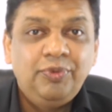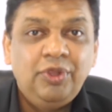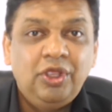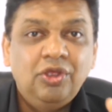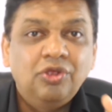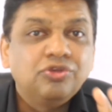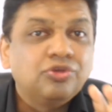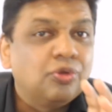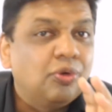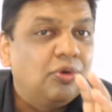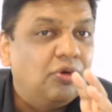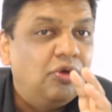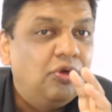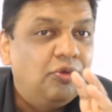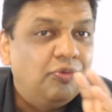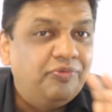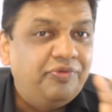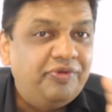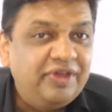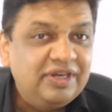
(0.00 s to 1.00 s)
So
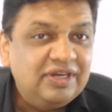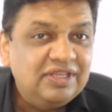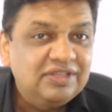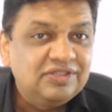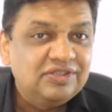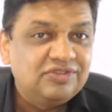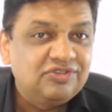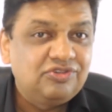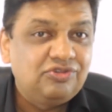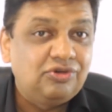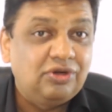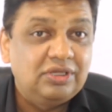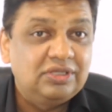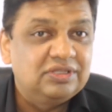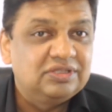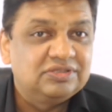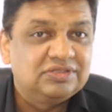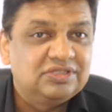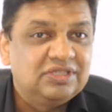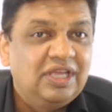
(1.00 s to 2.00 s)
where are the
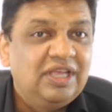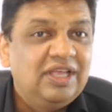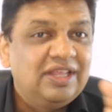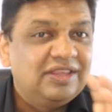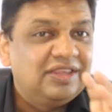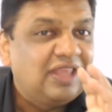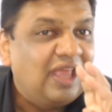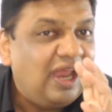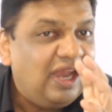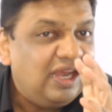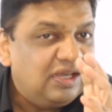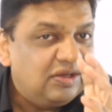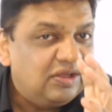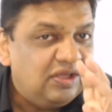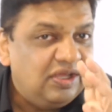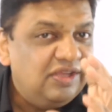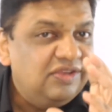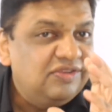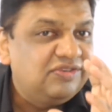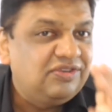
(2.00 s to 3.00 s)
struggles? That
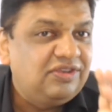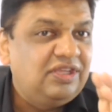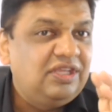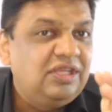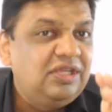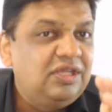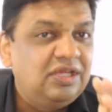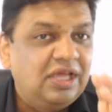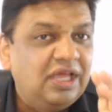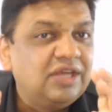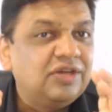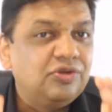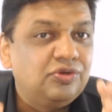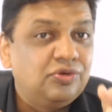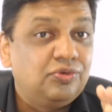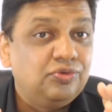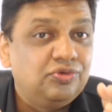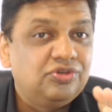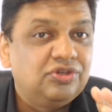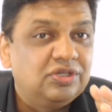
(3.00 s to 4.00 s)
is key and
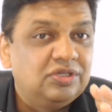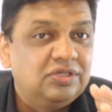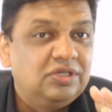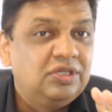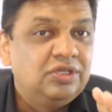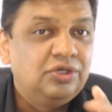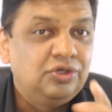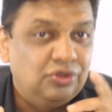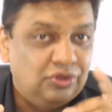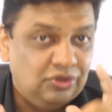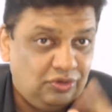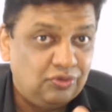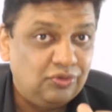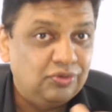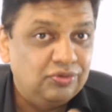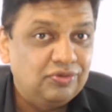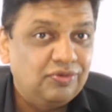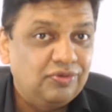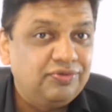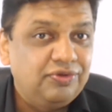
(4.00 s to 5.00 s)
crucial to the growth
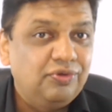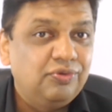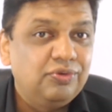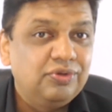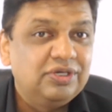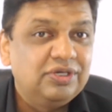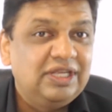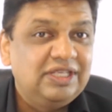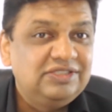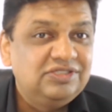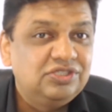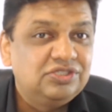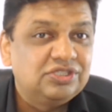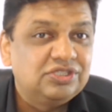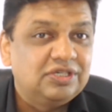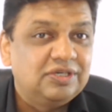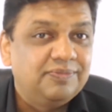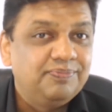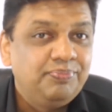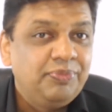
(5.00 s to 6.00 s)
of your organization.
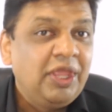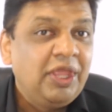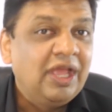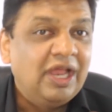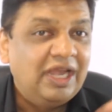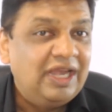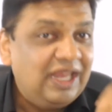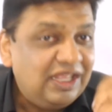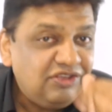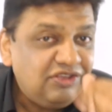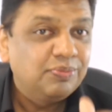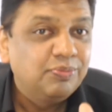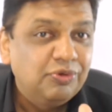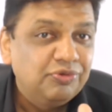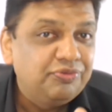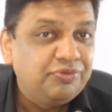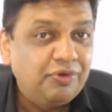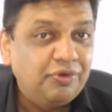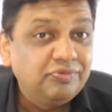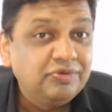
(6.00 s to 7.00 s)
Let's move
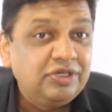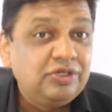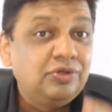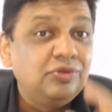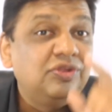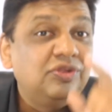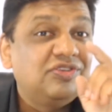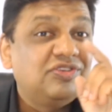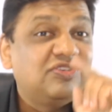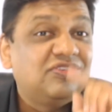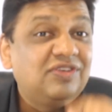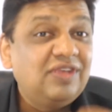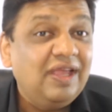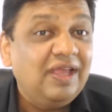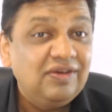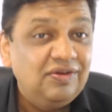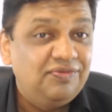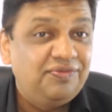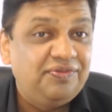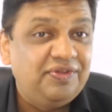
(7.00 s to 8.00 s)
forward to the second
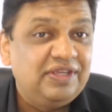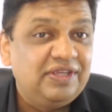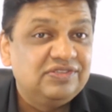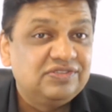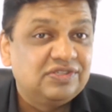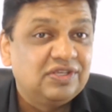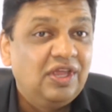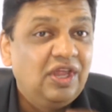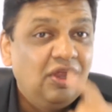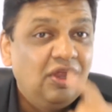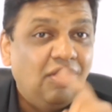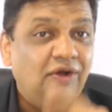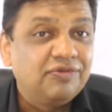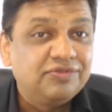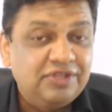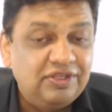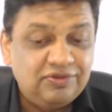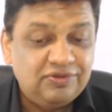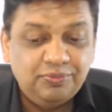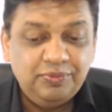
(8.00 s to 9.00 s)
phase of
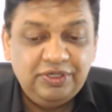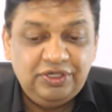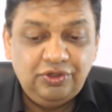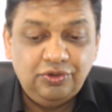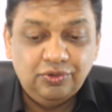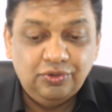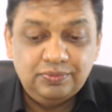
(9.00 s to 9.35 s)
this video.